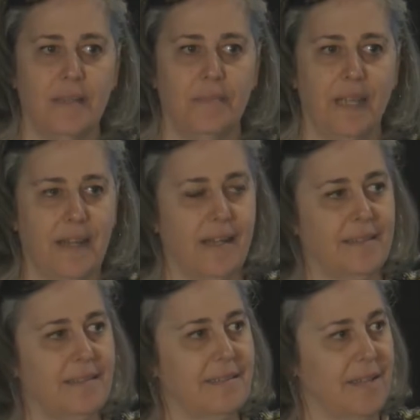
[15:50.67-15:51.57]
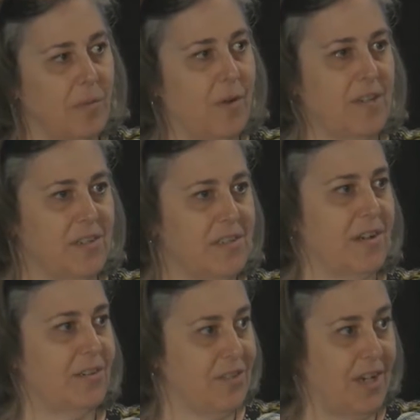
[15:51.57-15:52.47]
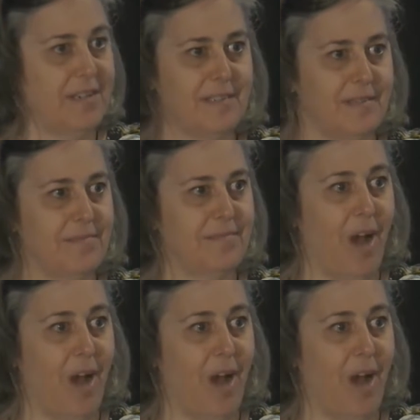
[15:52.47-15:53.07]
because some questions are just